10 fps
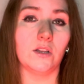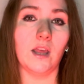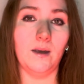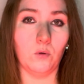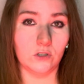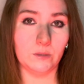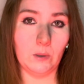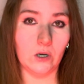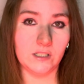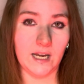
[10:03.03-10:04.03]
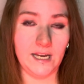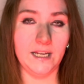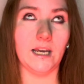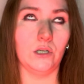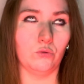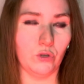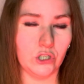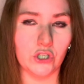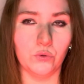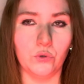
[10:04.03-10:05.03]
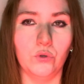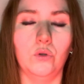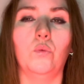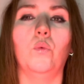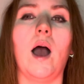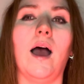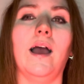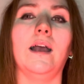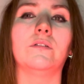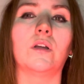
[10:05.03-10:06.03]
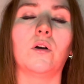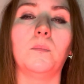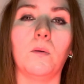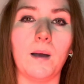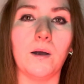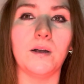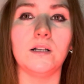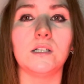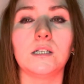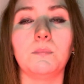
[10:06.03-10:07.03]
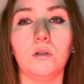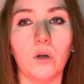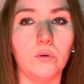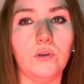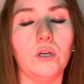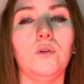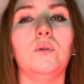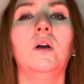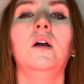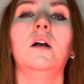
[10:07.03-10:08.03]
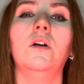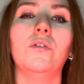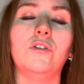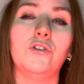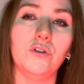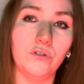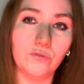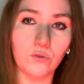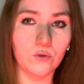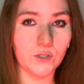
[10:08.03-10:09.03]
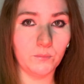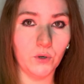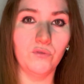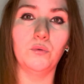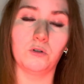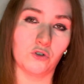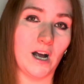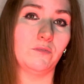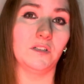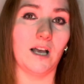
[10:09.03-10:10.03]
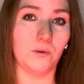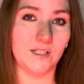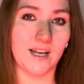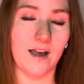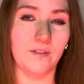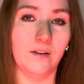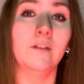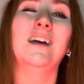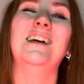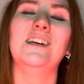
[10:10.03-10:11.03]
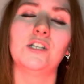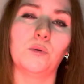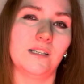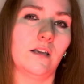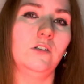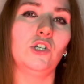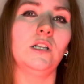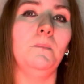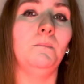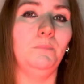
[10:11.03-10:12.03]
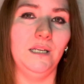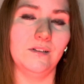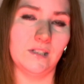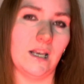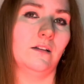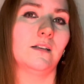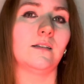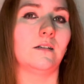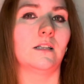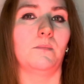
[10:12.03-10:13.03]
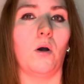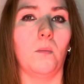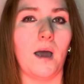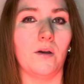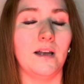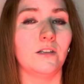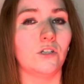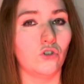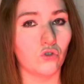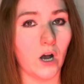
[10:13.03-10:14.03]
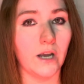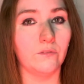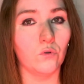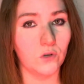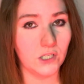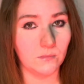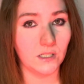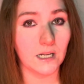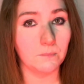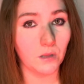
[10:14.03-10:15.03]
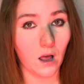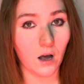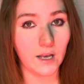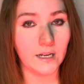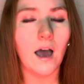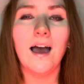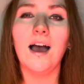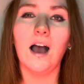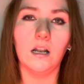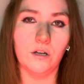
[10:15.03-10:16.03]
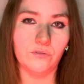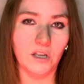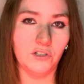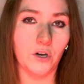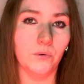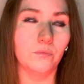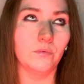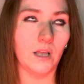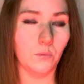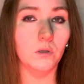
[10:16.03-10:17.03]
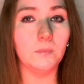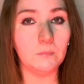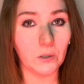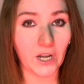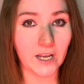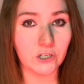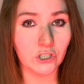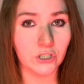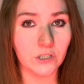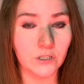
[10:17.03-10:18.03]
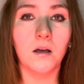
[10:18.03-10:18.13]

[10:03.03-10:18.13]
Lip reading: they want to partake in a ritual where if there are barbarians below you, the 2 floors above will travel down together to essentially beat sense into the barbarians and try and force them to comply, and if they don't, they will be punished.